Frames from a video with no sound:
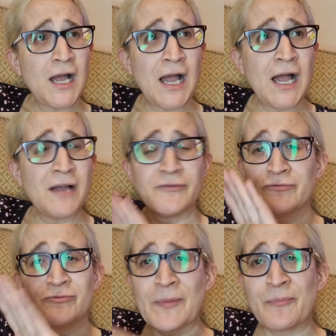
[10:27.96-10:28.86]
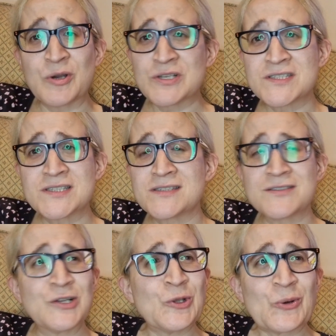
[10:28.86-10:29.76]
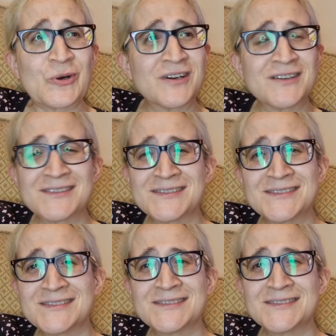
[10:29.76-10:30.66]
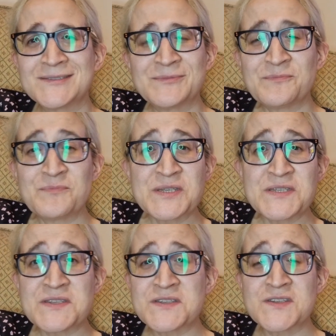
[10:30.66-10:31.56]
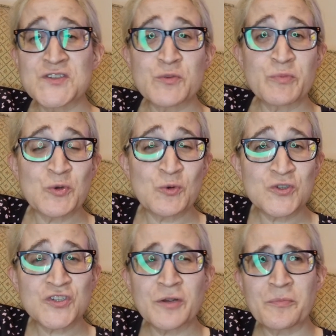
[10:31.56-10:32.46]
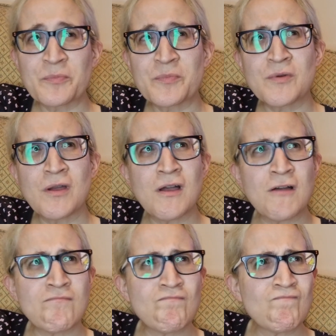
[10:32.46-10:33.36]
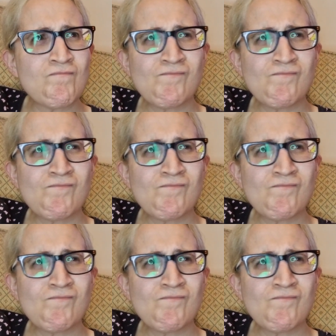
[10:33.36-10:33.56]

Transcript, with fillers: I've read books galore, business, entrepreneurship, um,